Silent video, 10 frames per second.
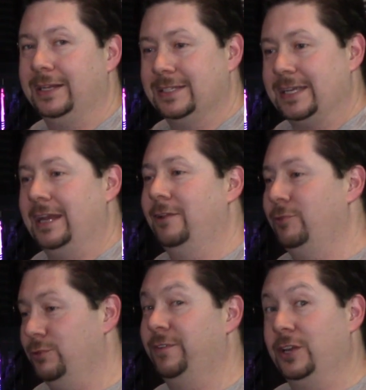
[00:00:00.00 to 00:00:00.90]
it is that if
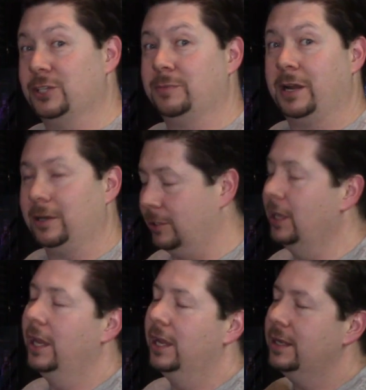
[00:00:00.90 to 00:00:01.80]
you finish a bottle,
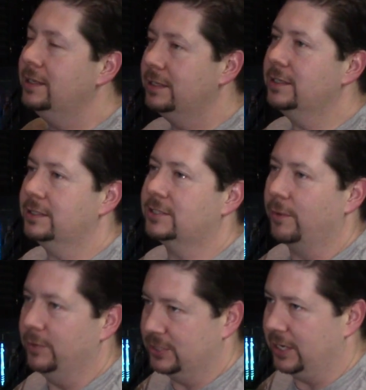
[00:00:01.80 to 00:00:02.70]

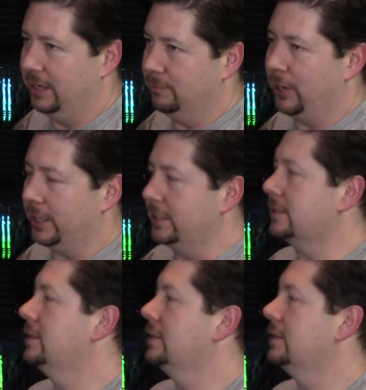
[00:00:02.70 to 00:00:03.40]
someone's getting pregnant.